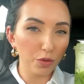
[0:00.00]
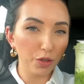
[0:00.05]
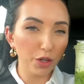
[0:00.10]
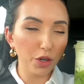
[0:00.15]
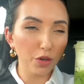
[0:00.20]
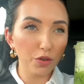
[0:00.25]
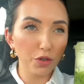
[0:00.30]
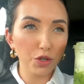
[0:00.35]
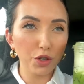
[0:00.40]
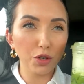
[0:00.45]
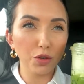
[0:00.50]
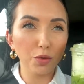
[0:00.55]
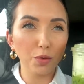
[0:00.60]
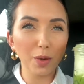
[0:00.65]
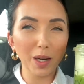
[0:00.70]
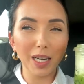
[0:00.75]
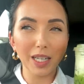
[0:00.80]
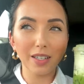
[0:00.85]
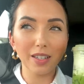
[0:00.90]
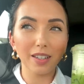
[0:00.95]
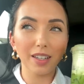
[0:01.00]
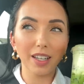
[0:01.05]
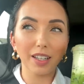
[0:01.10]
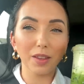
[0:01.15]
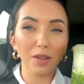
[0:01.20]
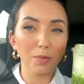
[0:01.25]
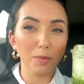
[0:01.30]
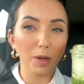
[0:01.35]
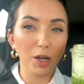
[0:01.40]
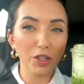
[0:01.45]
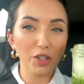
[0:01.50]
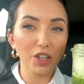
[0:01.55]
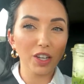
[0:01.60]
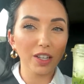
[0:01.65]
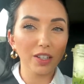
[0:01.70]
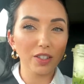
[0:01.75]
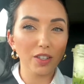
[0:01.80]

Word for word: go-to way to get the matcha at